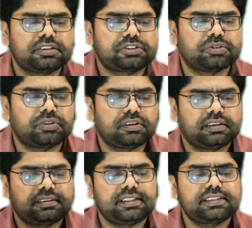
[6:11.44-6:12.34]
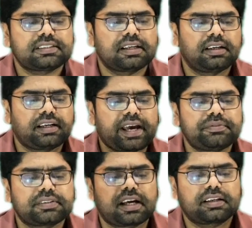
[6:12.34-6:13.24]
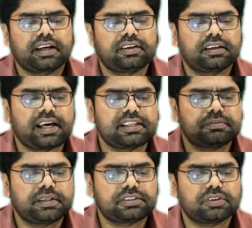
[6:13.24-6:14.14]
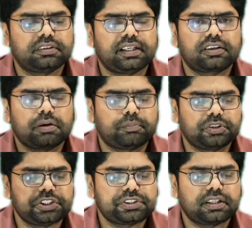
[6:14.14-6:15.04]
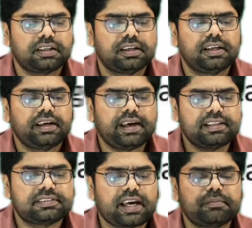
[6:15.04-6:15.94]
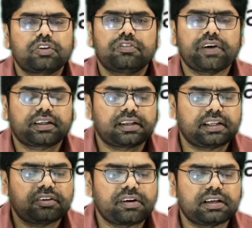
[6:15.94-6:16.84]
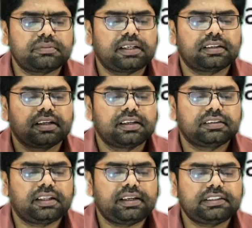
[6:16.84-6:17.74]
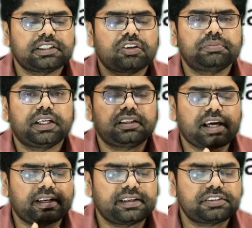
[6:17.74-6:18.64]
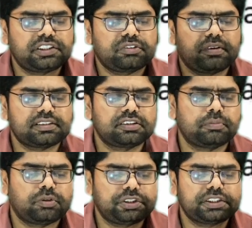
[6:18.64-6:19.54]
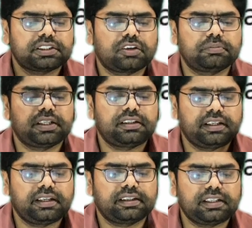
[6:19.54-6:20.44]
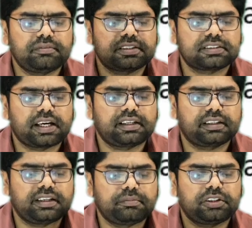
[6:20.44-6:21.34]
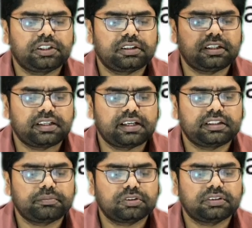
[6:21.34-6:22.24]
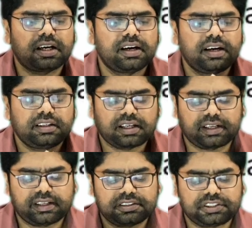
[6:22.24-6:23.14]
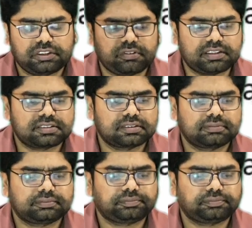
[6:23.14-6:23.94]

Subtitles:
So, these types are categorized based on their composition, enzyme cofactor requirement, the nature of their target sequence, position of their DNA cleavage site relative to the target sequence.